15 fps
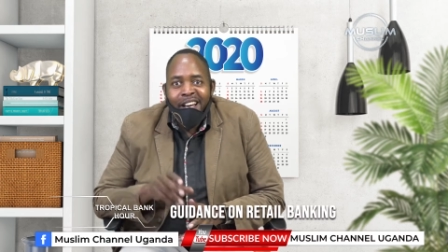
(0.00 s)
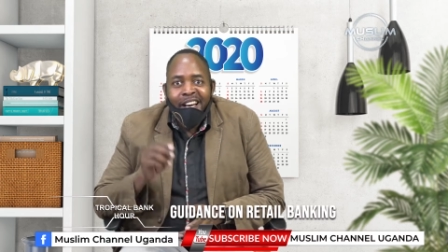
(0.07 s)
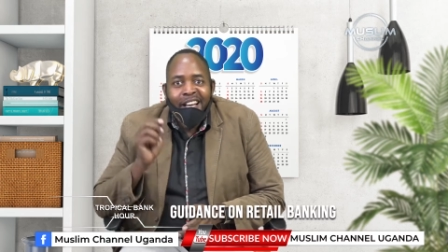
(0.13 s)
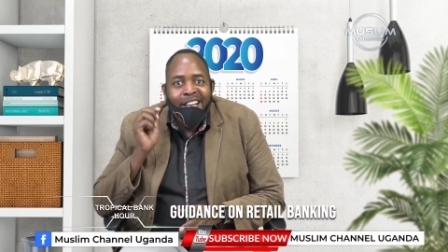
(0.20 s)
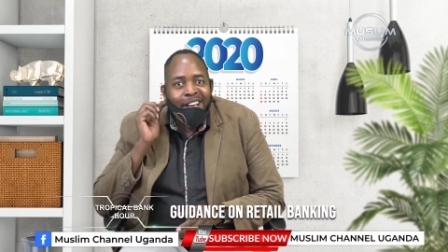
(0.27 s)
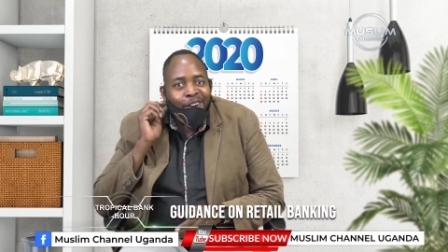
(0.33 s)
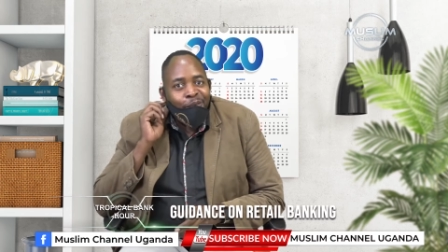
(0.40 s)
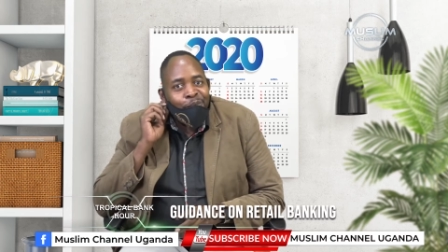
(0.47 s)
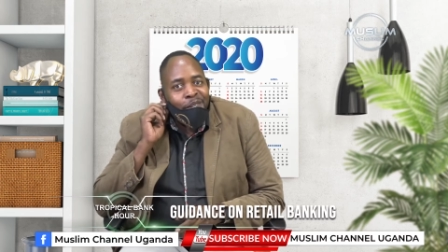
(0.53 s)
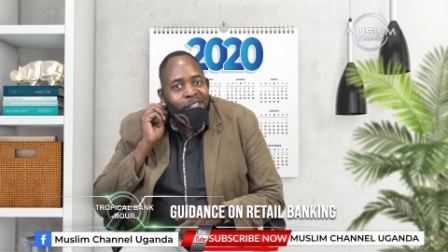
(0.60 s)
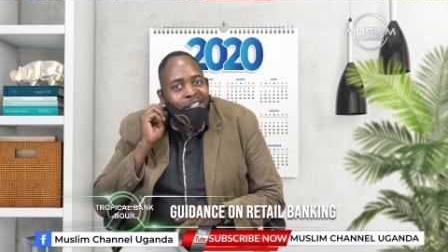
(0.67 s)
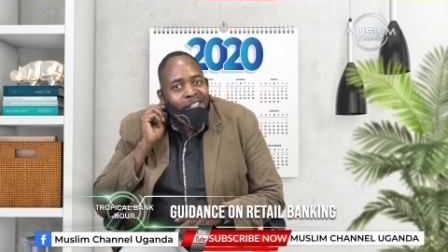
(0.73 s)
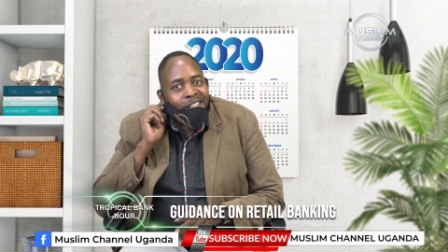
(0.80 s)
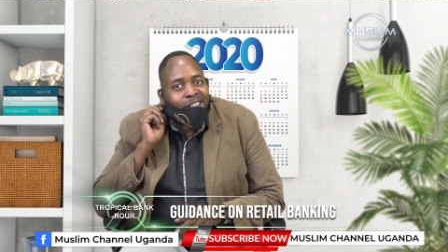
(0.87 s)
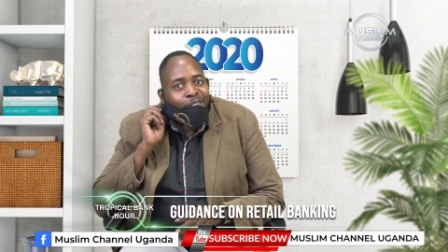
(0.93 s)
Allow
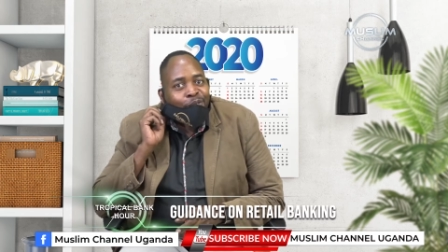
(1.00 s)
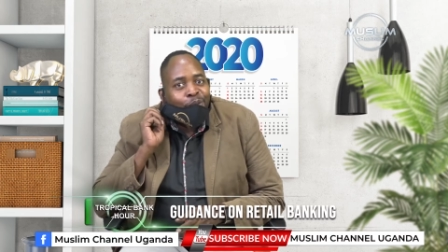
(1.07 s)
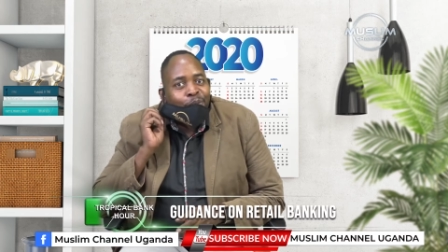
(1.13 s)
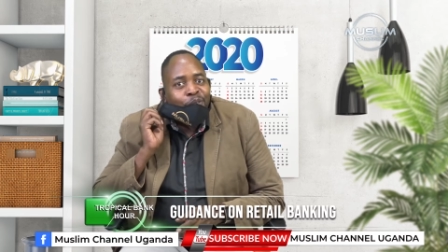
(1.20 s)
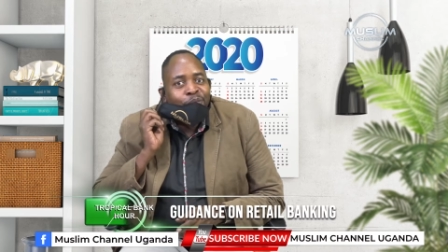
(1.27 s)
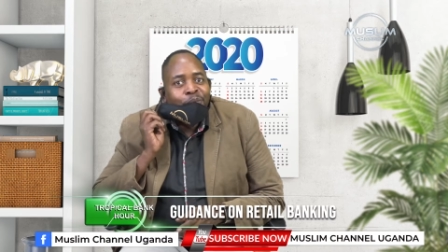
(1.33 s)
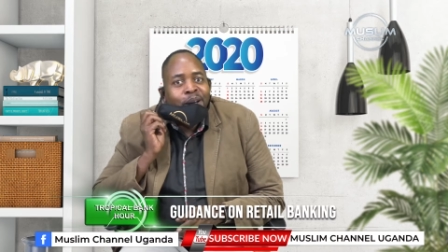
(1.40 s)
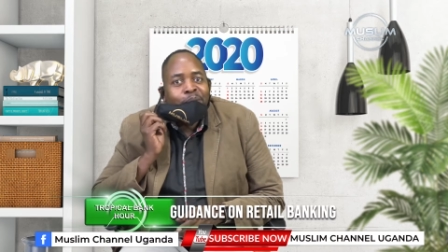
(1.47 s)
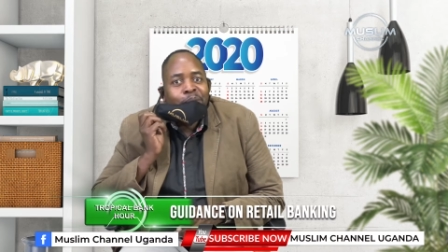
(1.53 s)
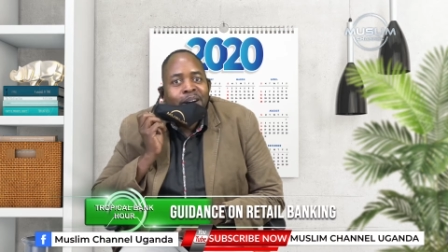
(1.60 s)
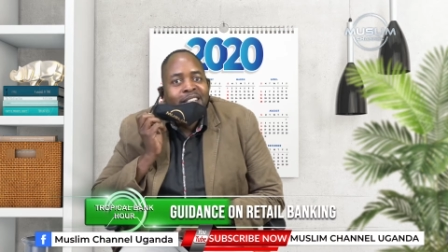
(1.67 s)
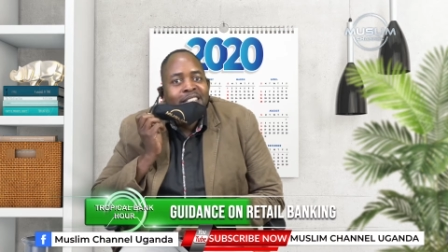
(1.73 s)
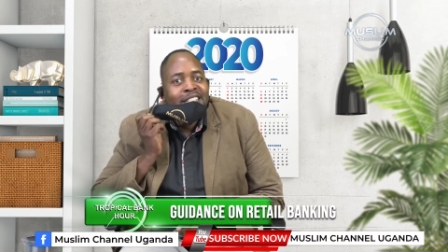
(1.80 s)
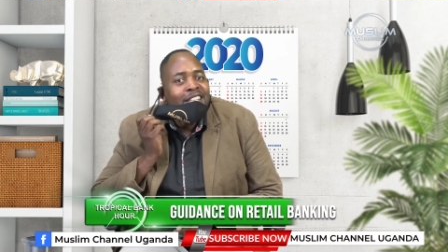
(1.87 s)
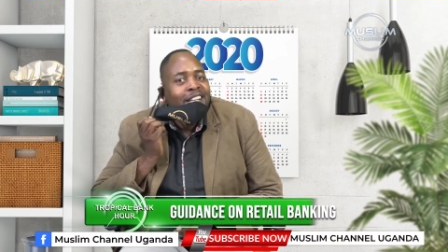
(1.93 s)
me remove my
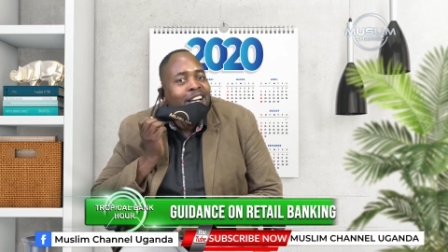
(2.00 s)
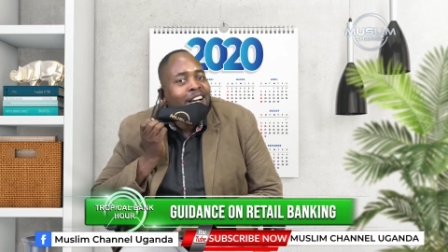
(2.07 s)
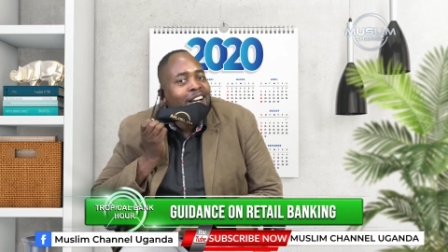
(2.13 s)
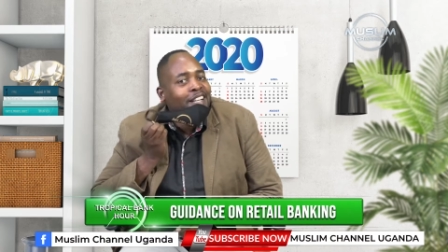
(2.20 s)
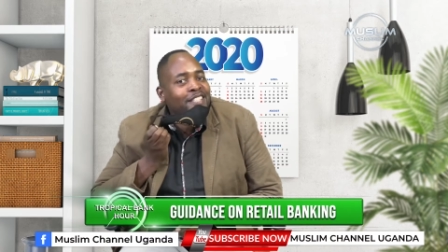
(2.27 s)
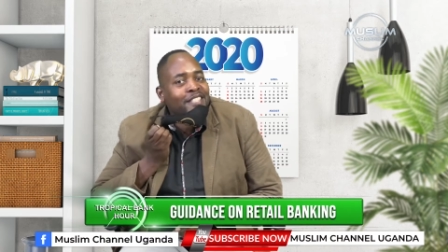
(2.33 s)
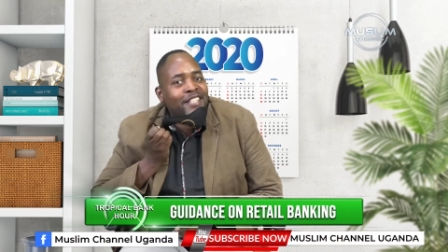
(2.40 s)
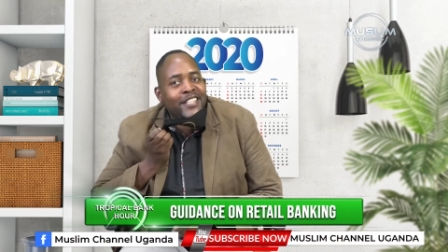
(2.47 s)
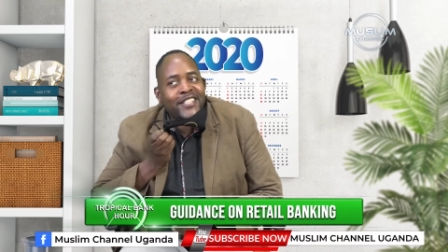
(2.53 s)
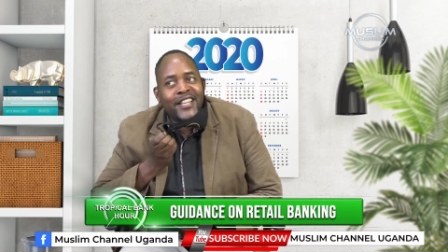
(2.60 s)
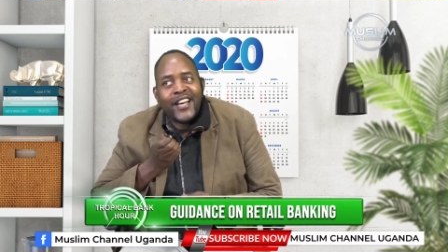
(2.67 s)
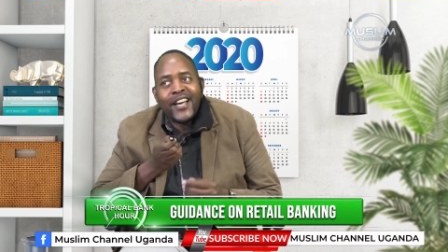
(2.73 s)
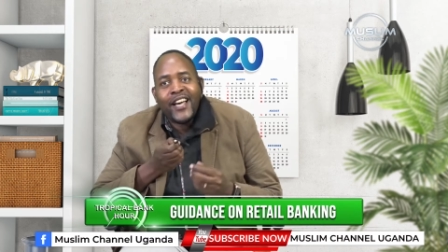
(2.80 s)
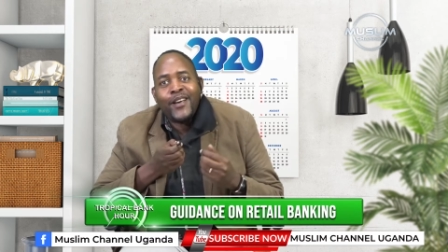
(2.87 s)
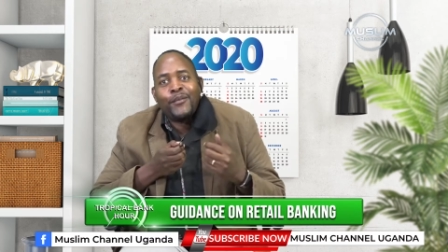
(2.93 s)
mask so
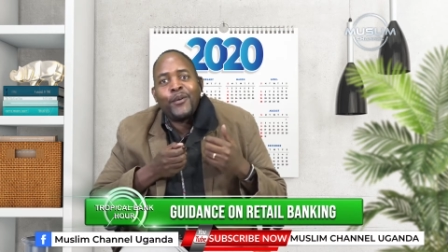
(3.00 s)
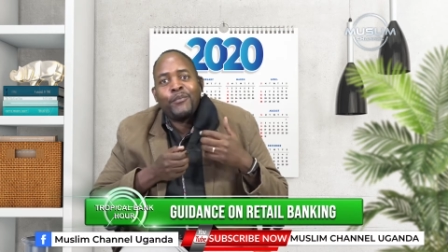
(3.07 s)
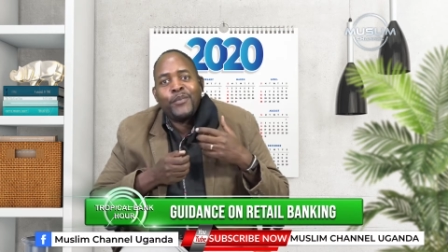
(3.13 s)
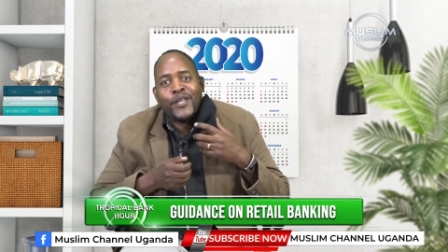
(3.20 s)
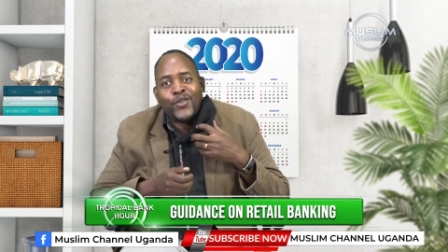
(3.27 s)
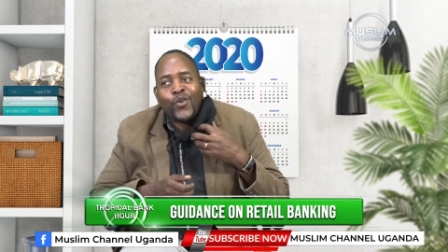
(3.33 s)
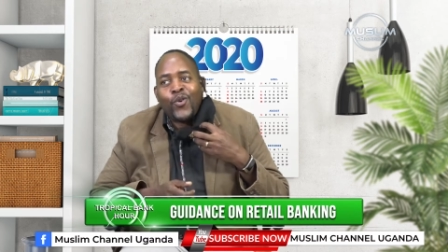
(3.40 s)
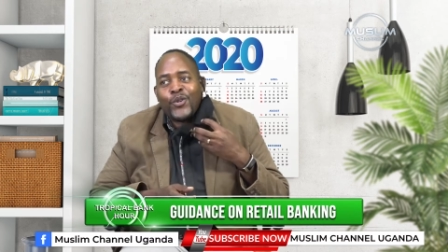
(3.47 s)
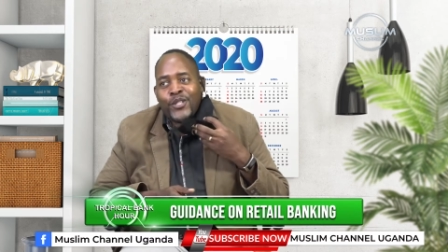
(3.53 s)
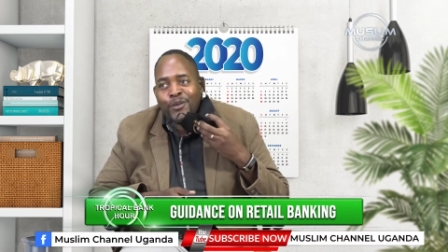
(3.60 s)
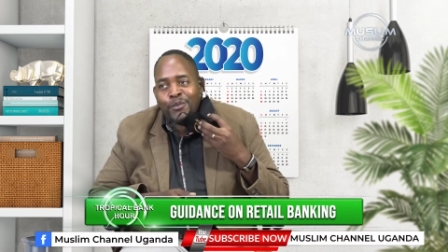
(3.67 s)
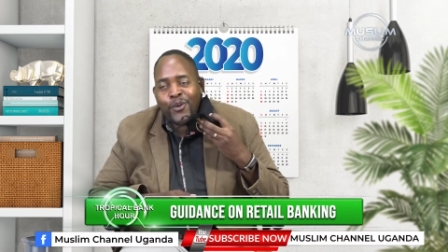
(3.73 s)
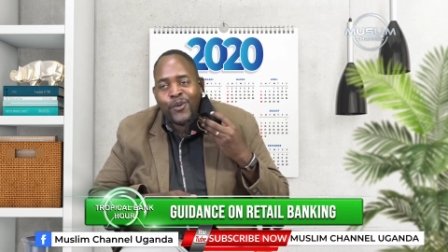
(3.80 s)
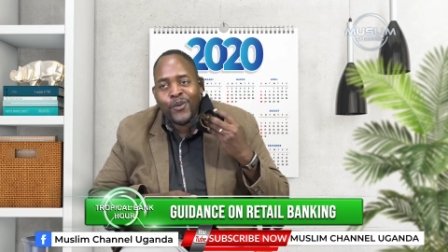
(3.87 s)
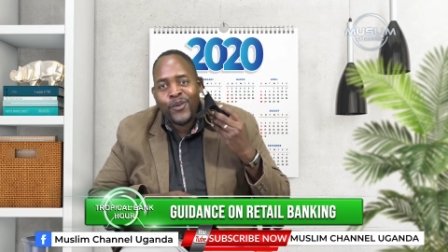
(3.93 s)
that I am a bit audible.